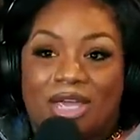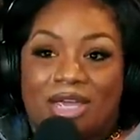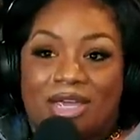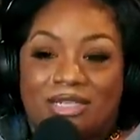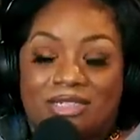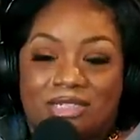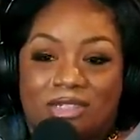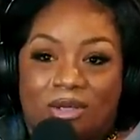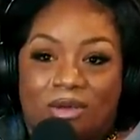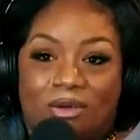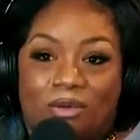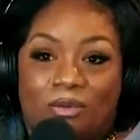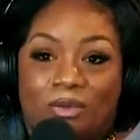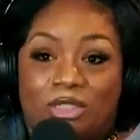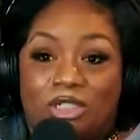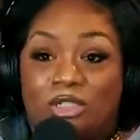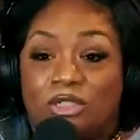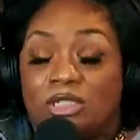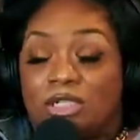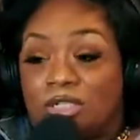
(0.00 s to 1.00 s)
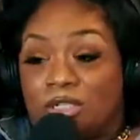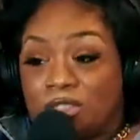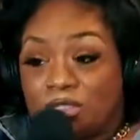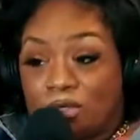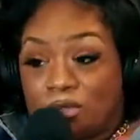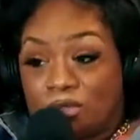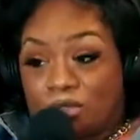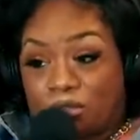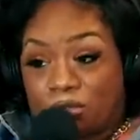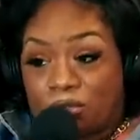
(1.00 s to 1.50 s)
And so she used to get a
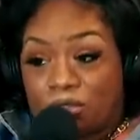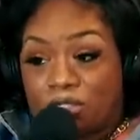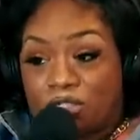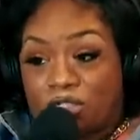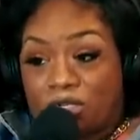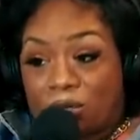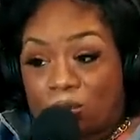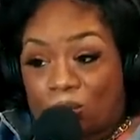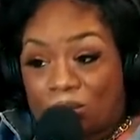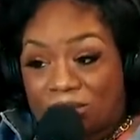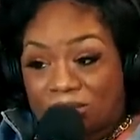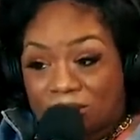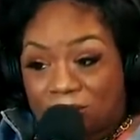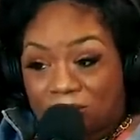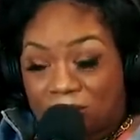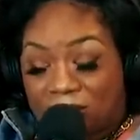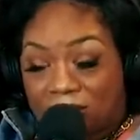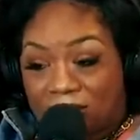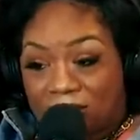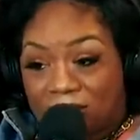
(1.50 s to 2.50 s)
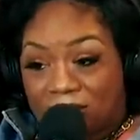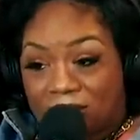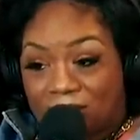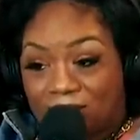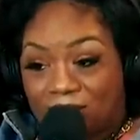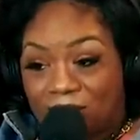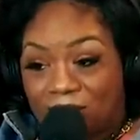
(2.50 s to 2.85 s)
social security check once a month.